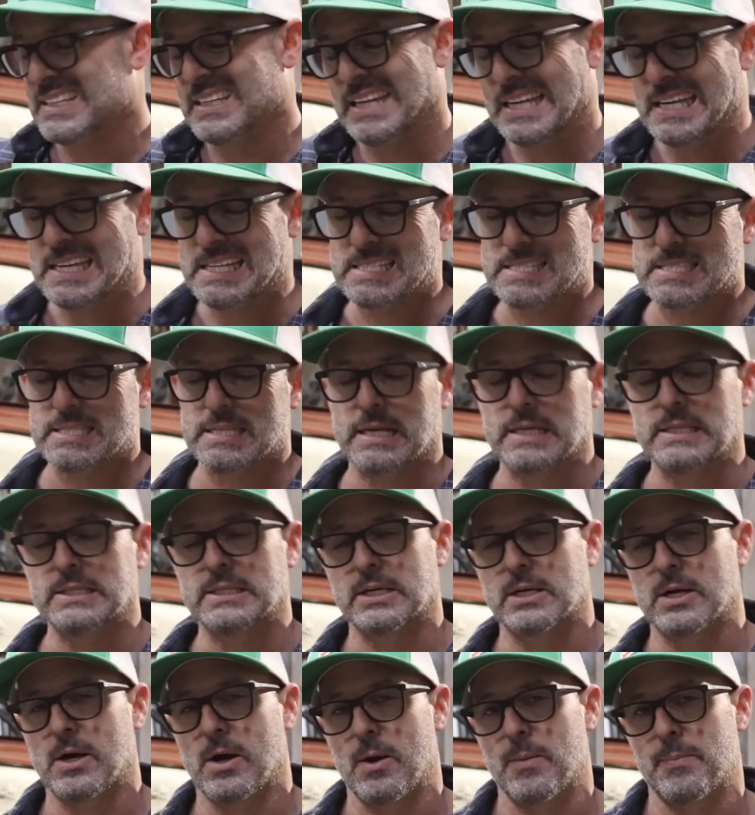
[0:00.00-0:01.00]
and inside
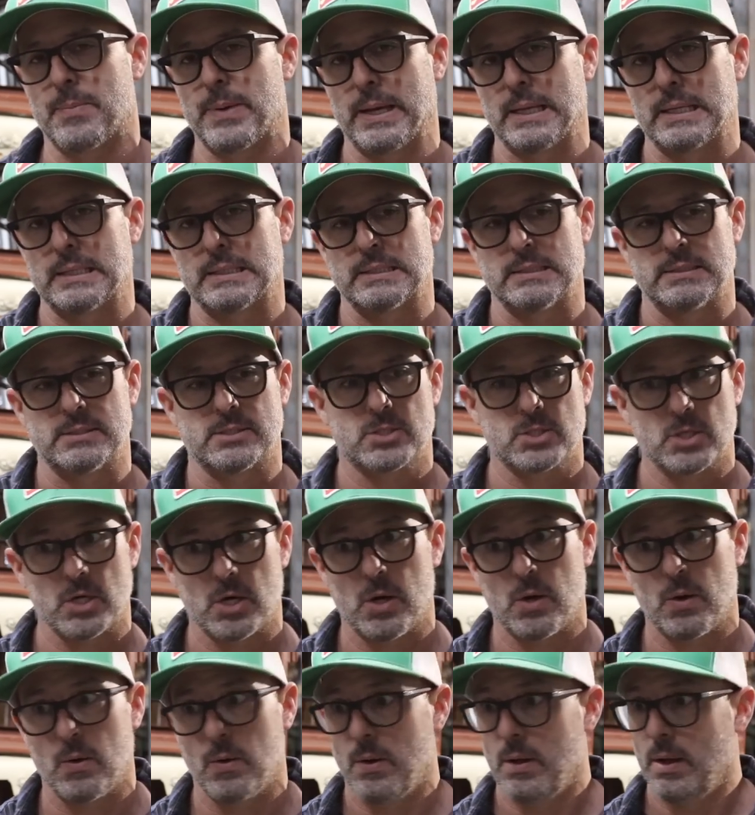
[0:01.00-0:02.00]
the car painted.
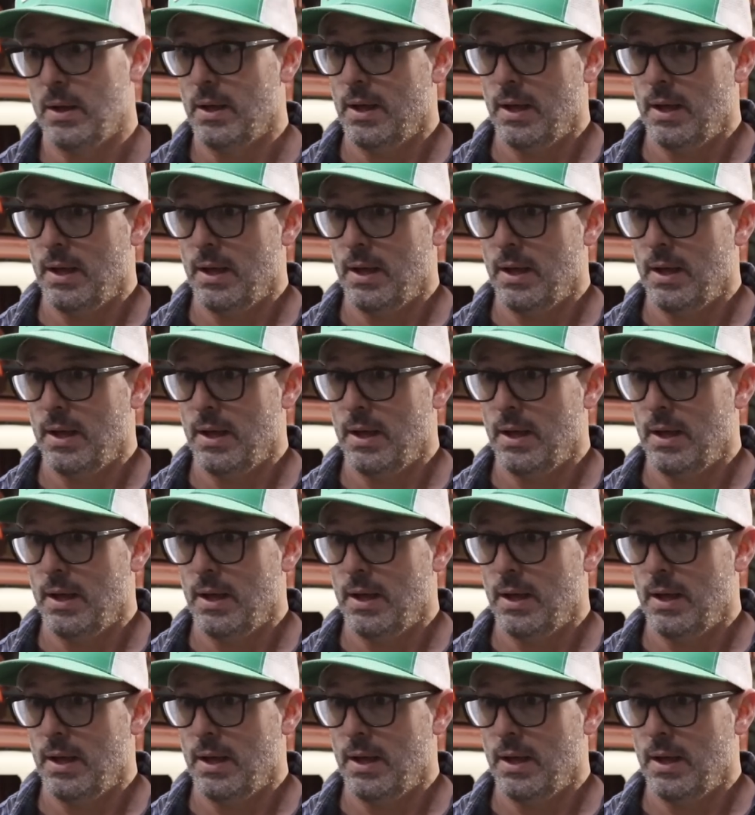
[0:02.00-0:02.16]
So